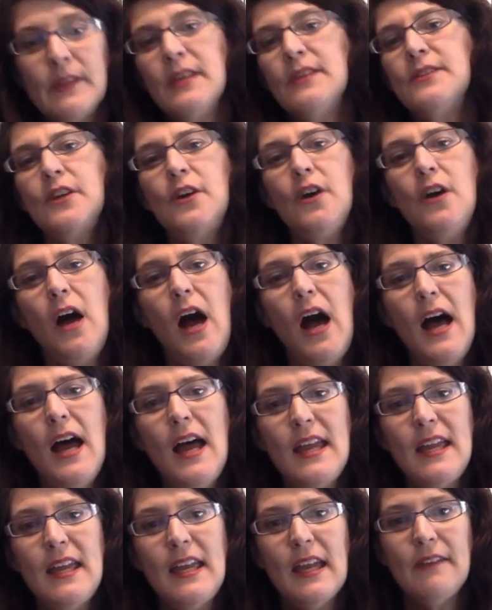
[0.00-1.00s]
So
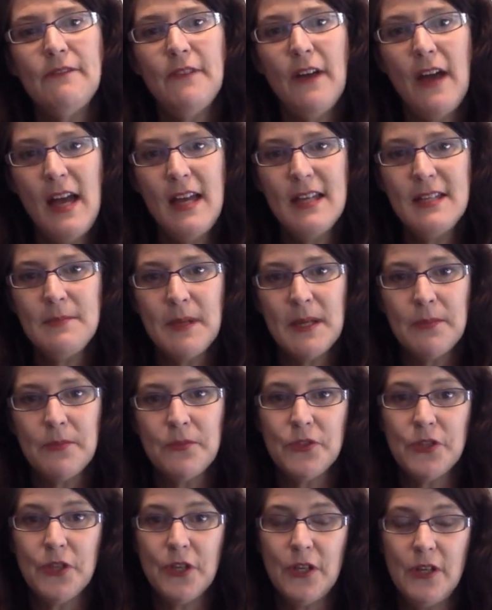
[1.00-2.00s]
I advise people
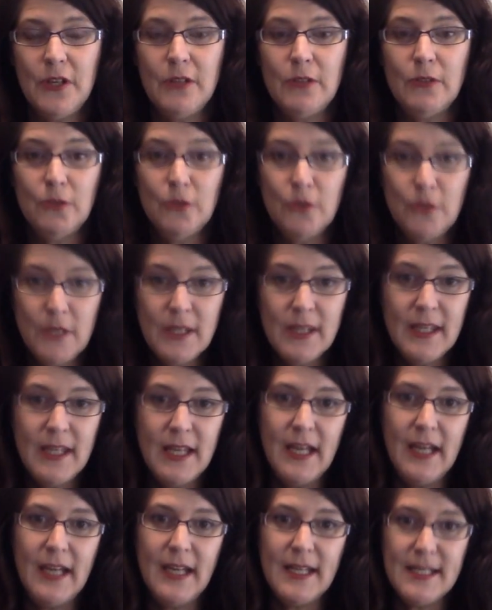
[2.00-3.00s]
to go and look at
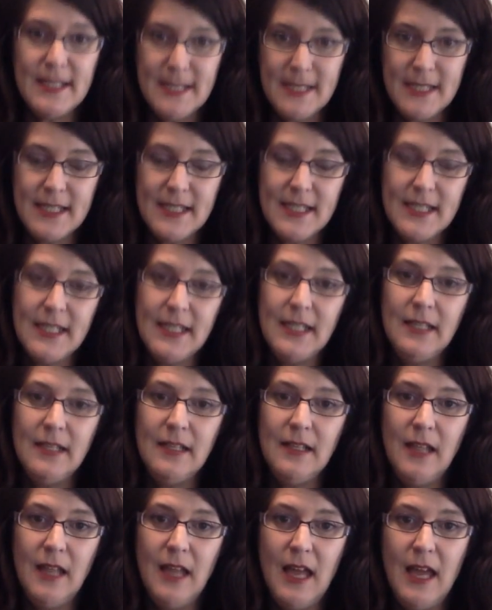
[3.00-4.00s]
their existing
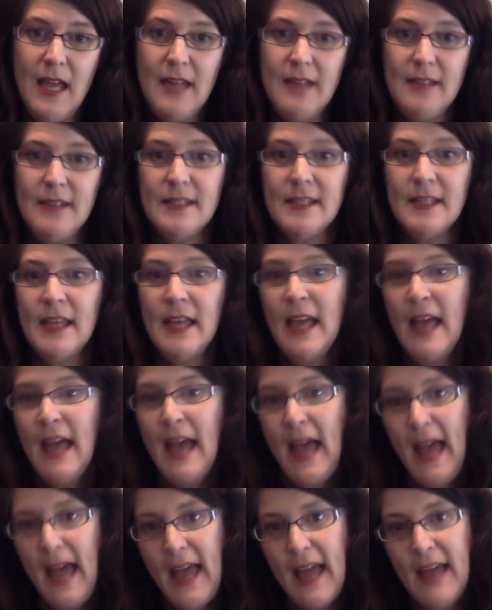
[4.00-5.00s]
clients
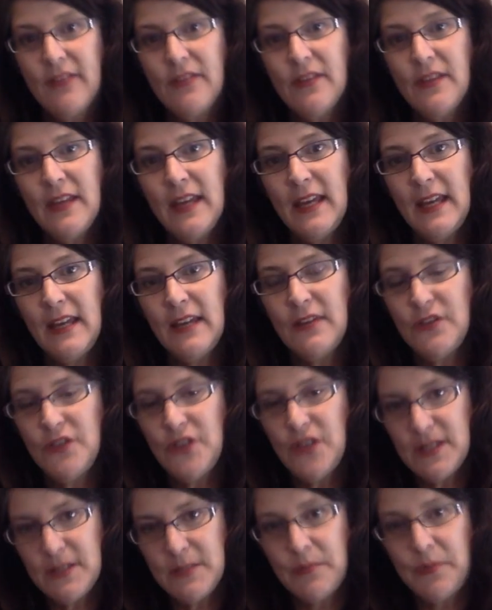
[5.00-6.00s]
and their
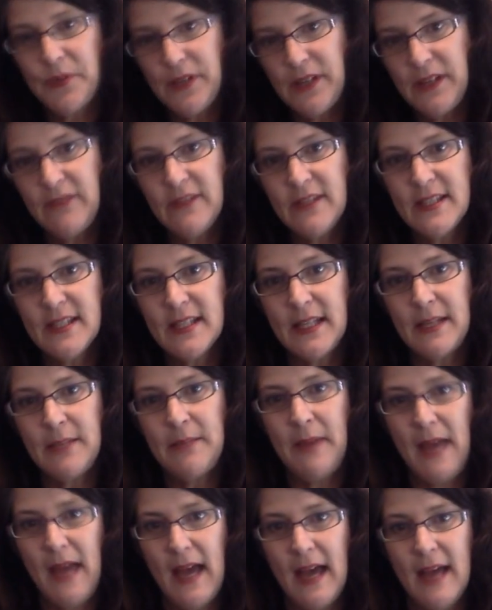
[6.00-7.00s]
just previously
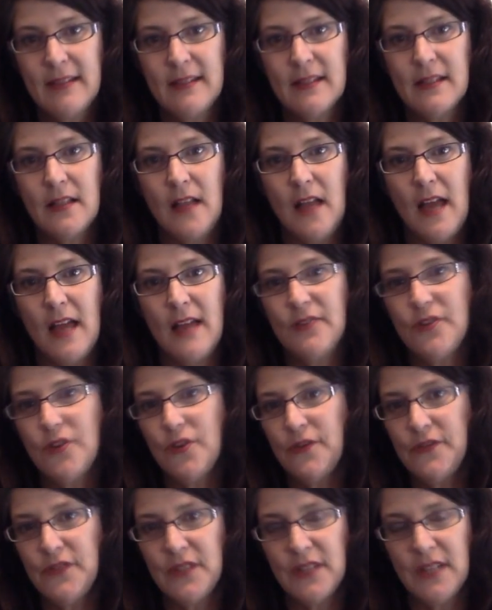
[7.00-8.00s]
past clients,
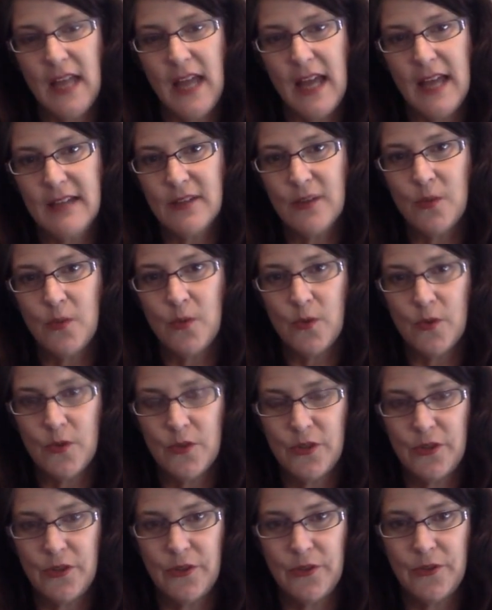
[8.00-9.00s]
often the last
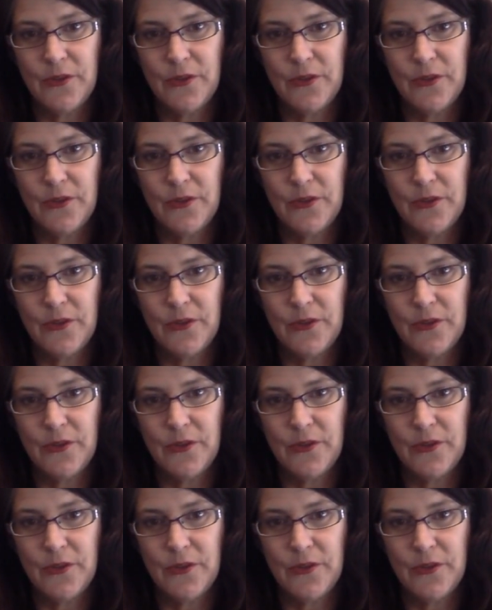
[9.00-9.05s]
quarter